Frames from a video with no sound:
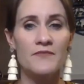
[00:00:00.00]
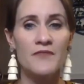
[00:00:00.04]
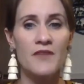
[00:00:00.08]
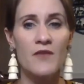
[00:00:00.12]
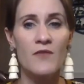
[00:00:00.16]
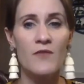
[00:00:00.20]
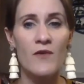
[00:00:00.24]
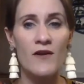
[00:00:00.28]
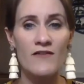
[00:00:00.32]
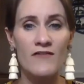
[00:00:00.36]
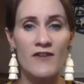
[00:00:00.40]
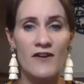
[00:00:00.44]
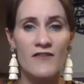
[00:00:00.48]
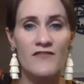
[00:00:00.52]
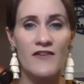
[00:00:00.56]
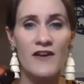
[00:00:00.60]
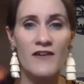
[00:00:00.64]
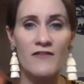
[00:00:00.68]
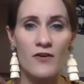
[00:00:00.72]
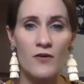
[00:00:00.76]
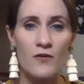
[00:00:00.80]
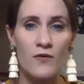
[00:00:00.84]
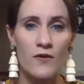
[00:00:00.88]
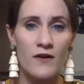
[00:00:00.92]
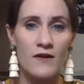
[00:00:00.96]
one of our
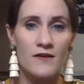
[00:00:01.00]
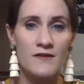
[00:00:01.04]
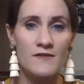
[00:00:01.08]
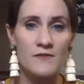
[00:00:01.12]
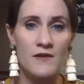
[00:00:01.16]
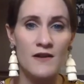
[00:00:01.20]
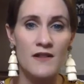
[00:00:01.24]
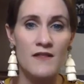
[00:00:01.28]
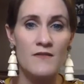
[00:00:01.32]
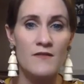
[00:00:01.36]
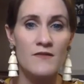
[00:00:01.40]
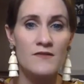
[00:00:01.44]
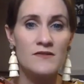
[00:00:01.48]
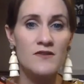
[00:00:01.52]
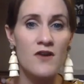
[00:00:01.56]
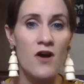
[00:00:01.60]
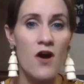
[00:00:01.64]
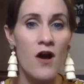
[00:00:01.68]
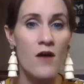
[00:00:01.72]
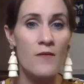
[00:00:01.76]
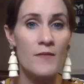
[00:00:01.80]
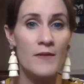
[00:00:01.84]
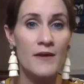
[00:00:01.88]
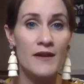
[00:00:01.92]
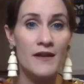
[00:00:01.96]
favorite oils, one of the most
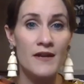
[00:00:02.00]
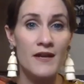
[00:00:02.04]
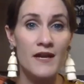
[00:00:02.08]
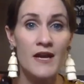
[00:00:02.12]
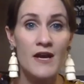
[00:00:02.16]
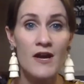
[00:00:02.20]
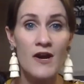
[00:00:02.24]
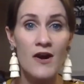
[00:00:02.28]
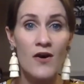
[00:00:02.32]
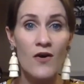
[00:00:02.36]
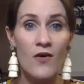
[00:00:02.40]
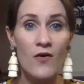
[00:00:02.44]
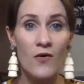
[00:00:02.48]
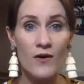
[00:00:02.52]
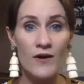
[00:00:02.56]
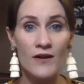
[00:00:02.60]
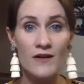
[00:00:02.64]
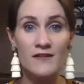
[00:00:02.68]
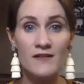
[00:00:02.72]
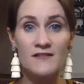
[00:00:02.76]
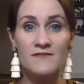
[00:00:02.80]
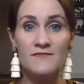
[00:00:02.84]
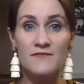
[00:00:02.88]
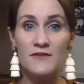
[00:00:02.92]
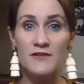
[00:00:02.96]
common
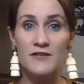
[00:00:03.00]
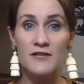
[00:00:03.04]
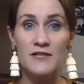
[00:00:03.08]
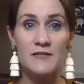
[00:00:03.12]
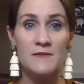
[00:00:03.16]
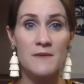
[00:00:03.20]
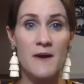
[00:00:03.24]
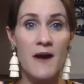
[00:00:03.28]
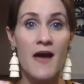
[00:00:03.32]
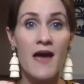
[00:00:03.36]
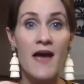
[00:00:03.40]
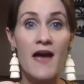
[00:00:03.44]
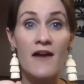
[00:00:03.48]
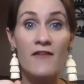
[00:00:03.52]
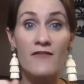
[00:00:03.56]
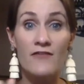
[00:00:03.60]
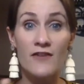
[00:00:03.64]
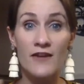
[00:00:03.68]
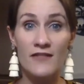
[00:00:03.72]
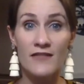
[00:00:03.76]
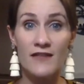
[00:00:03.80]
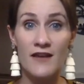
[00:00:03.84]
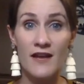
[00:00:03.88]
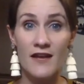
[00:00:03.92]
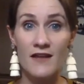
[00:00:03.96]
oils for just about
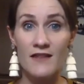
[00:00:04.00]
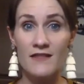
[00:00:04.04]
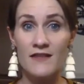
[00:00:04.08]
everything.